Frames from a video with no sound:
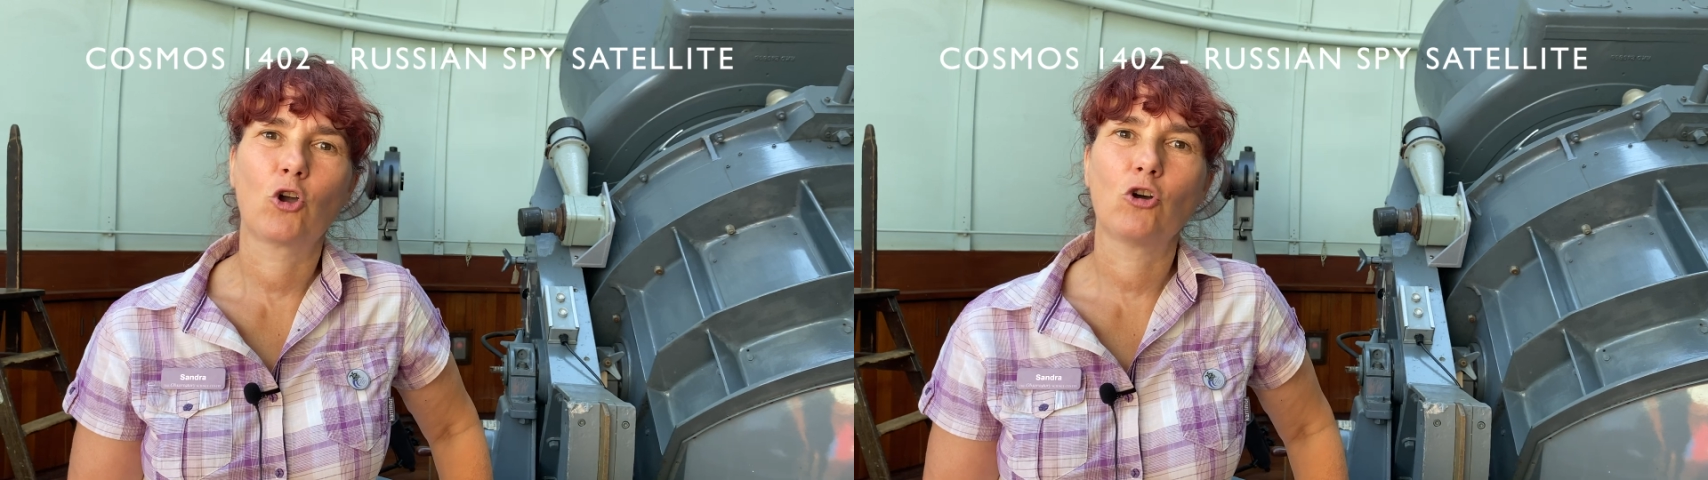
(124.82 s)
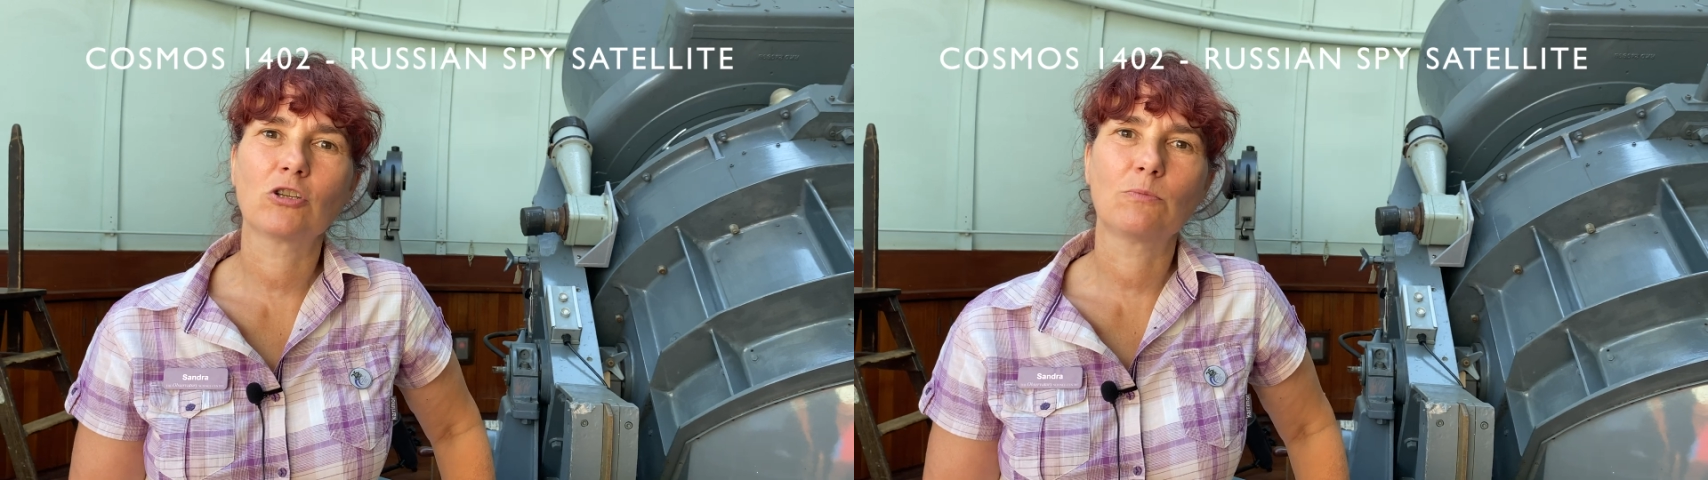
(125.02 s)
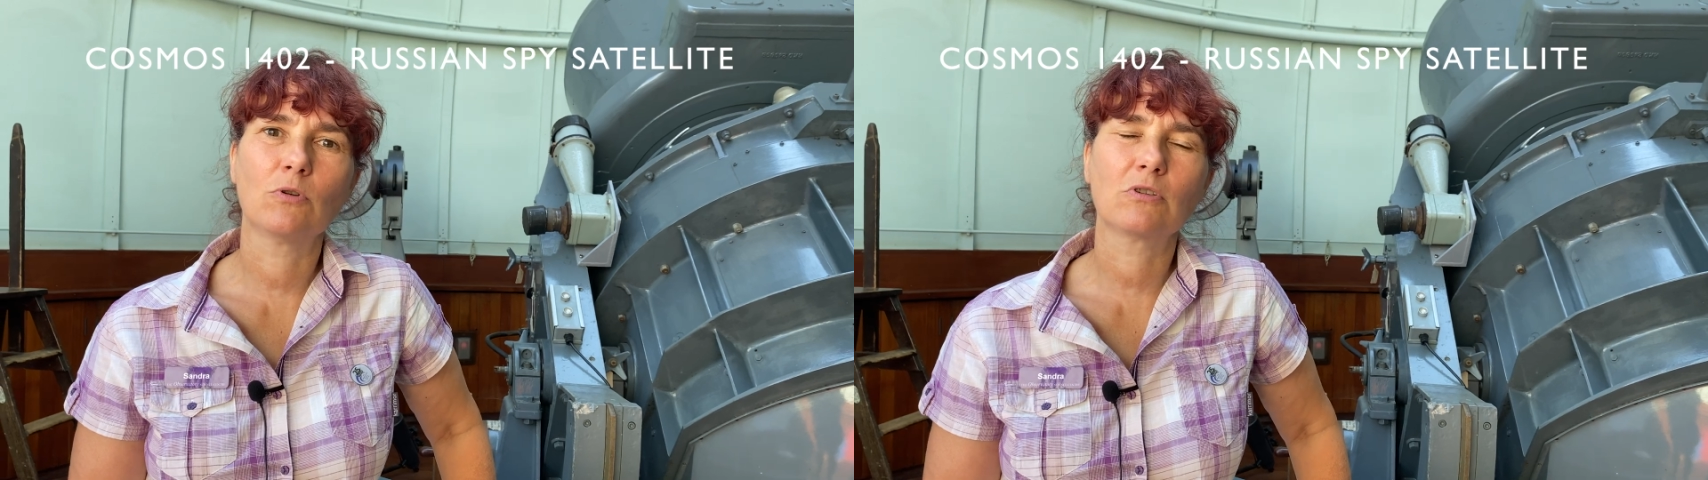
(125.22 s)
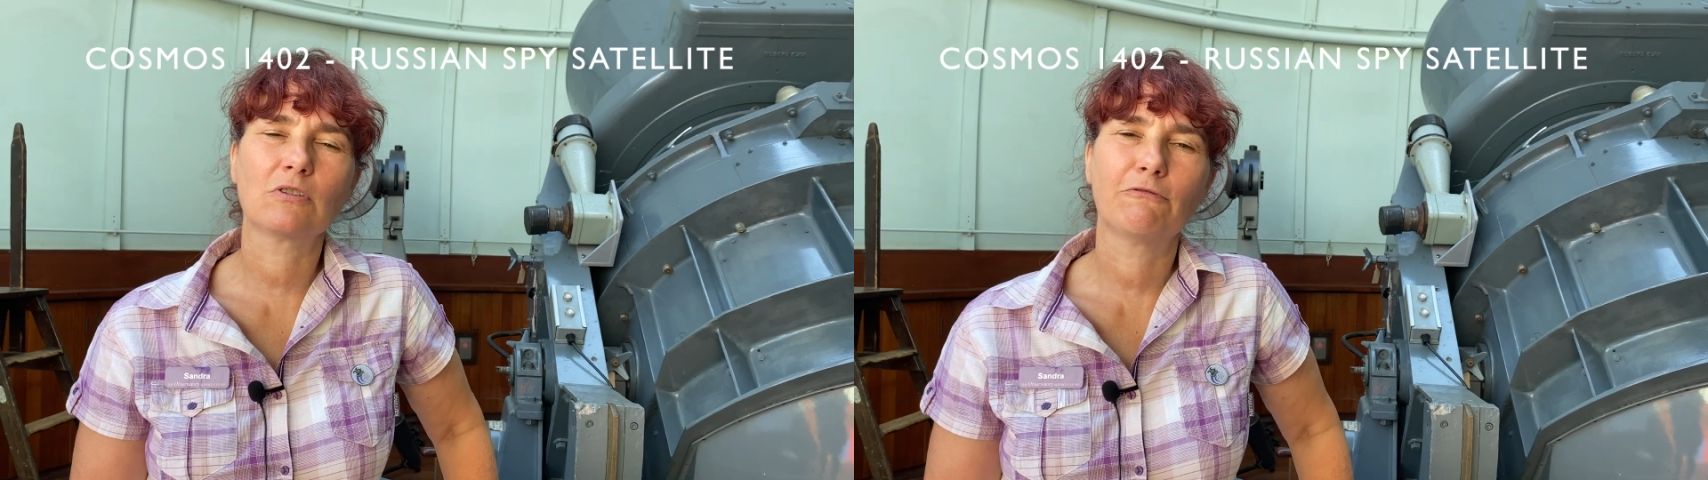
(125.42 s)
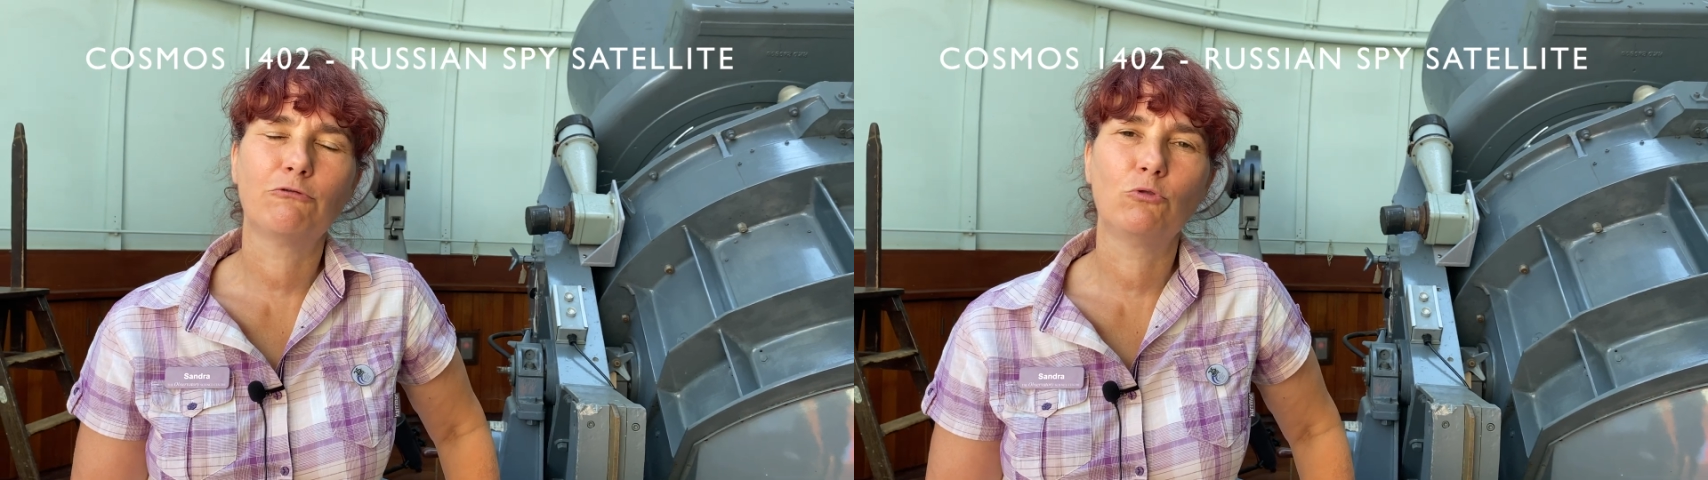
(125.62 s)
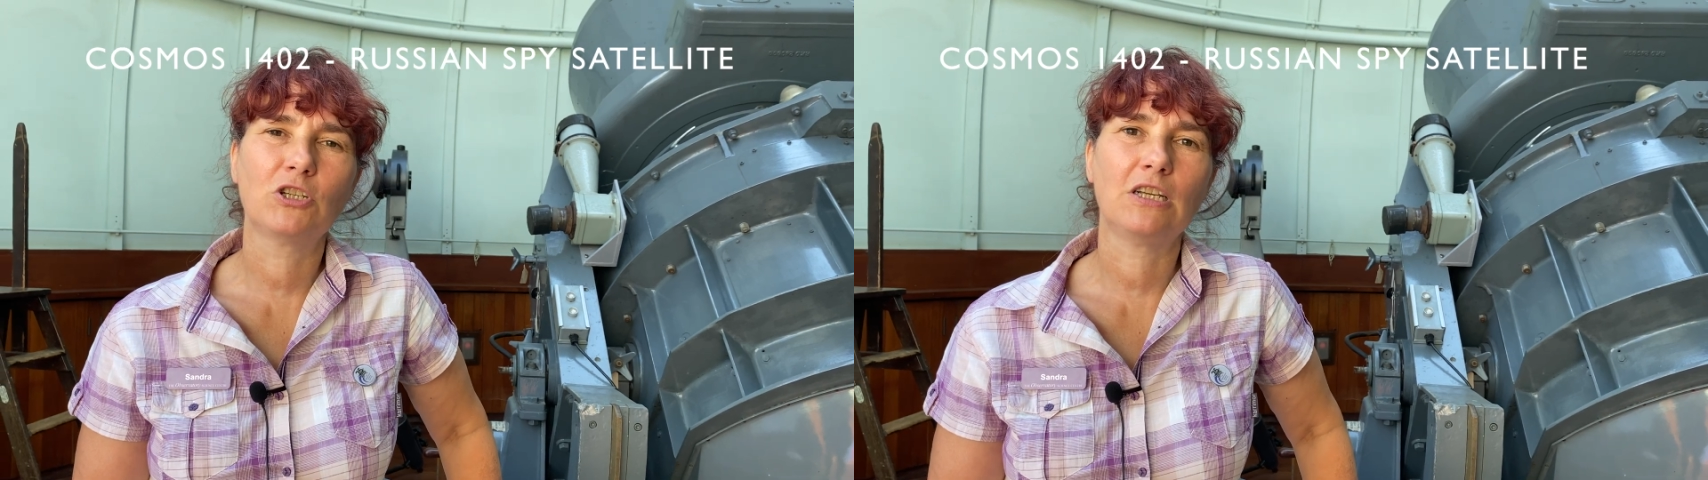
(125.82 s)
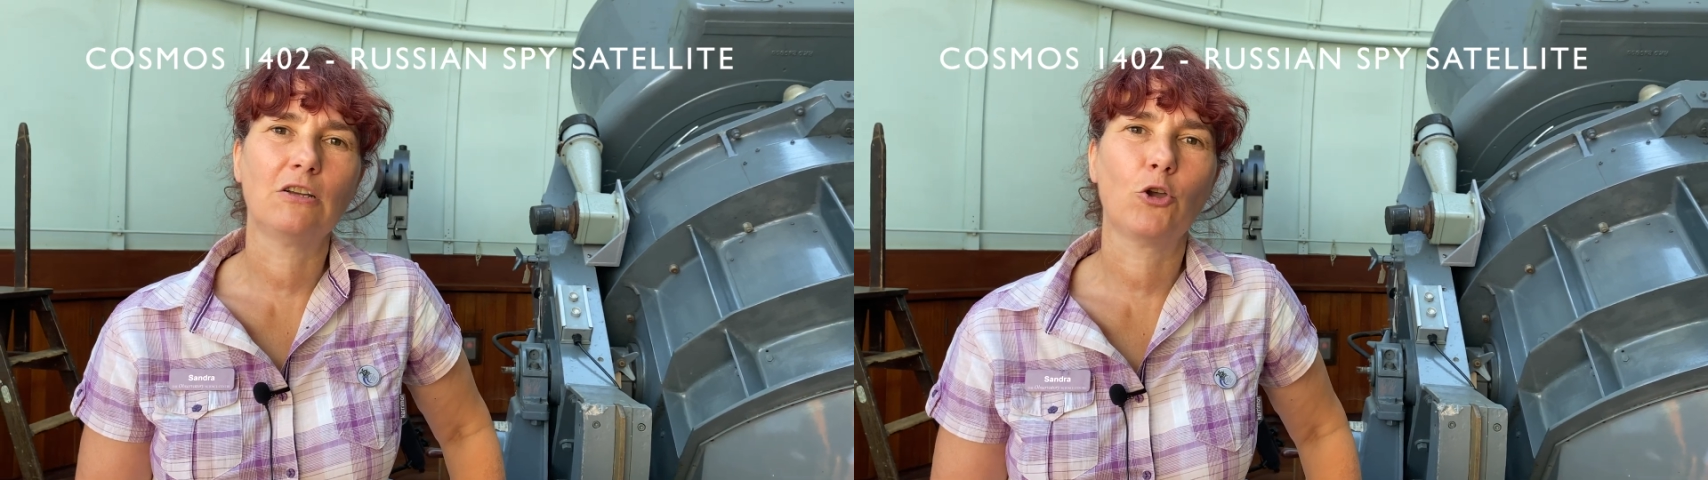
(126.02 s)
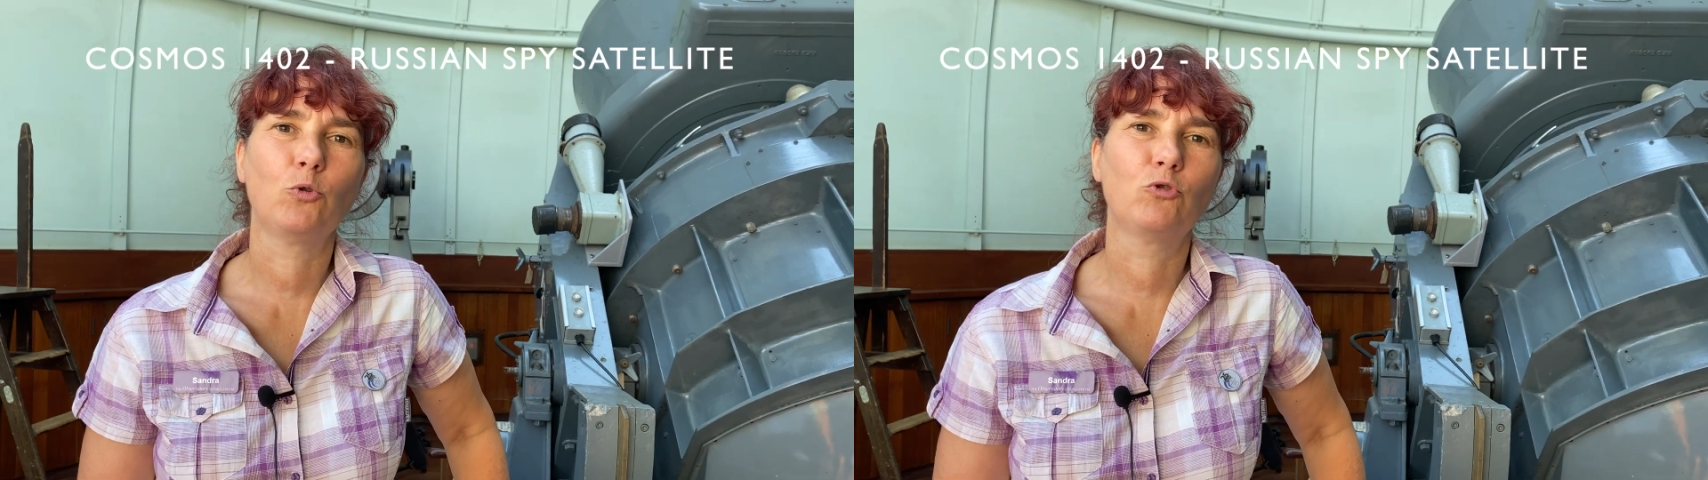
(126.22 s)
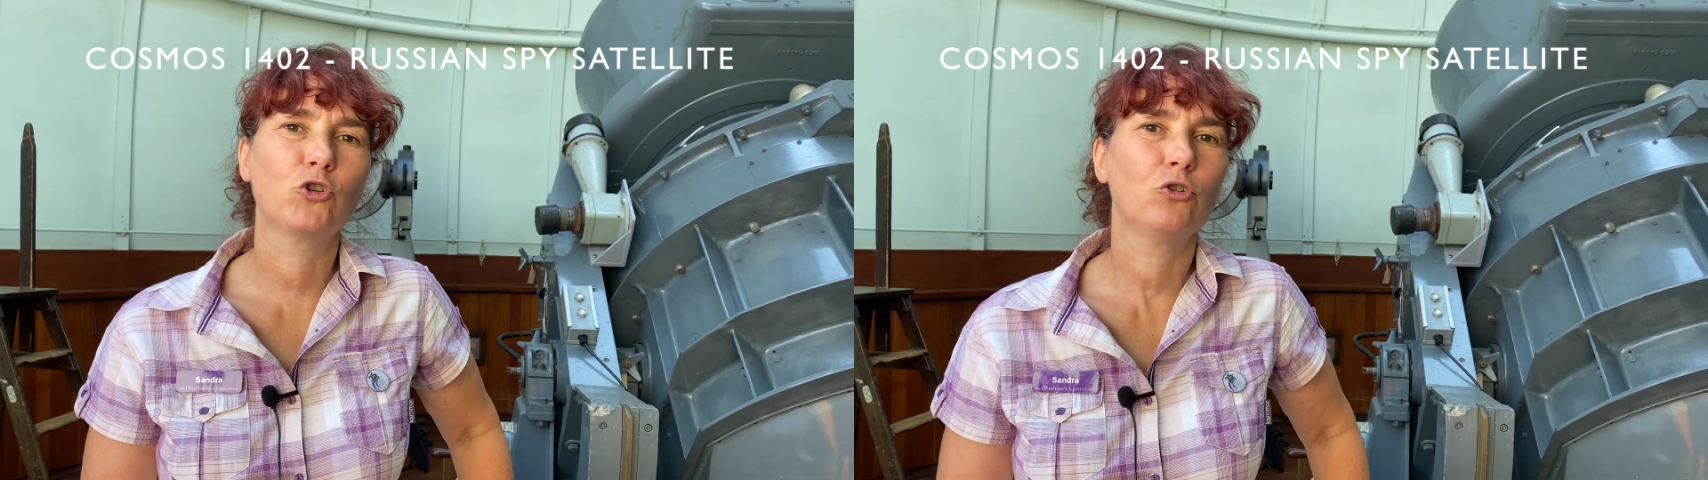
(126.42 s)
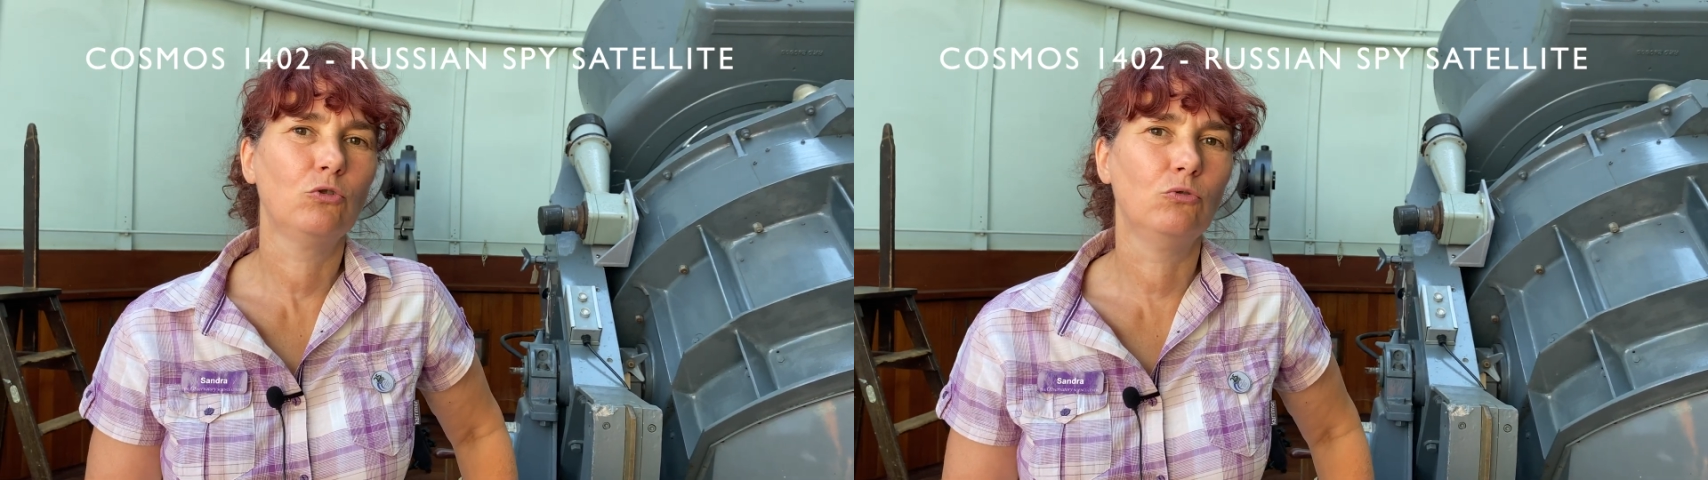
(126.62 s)
Cosmos
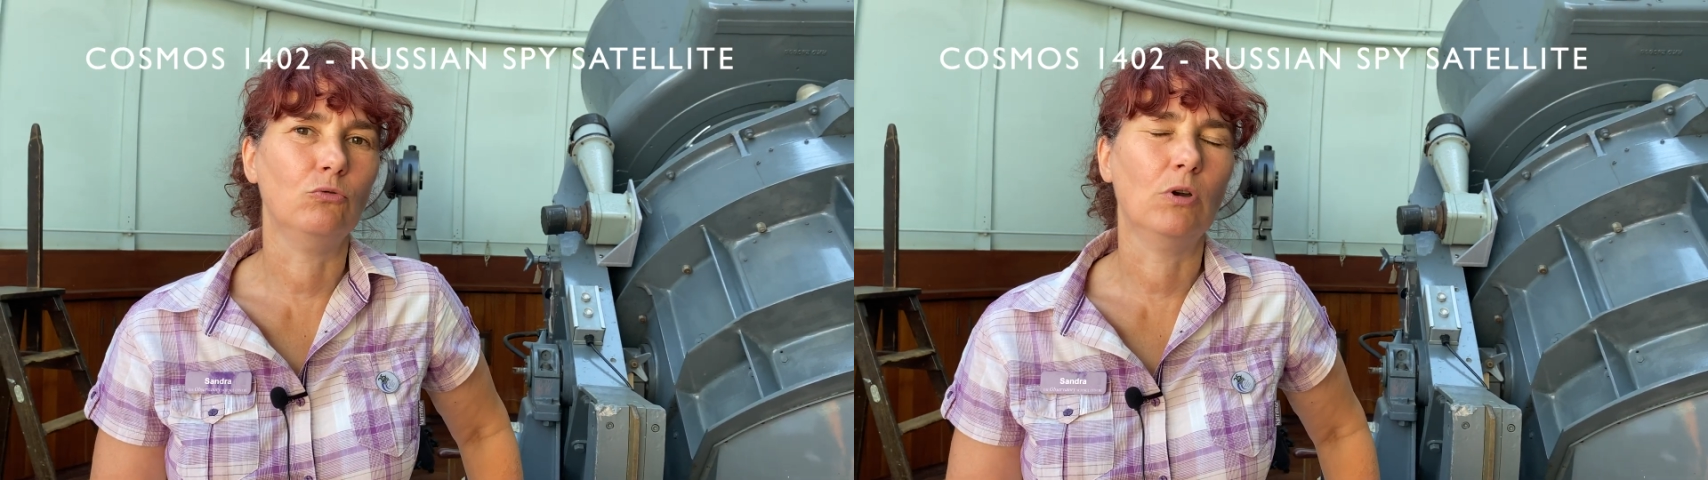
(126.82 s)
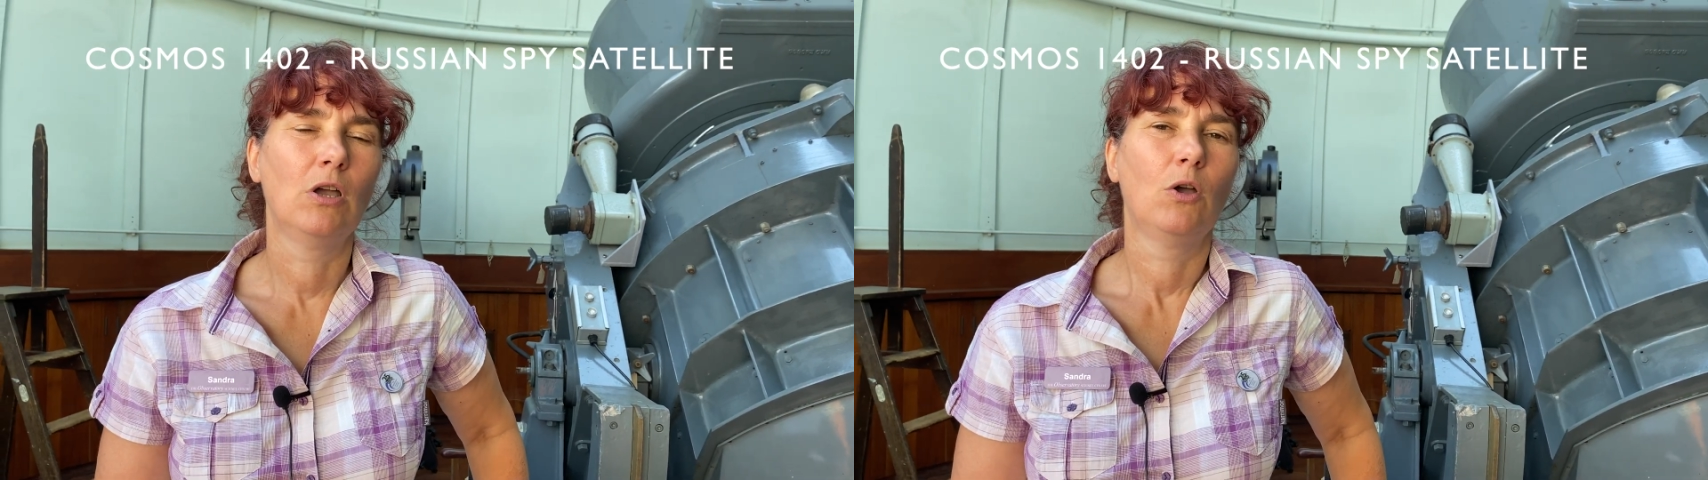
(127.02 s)
1402,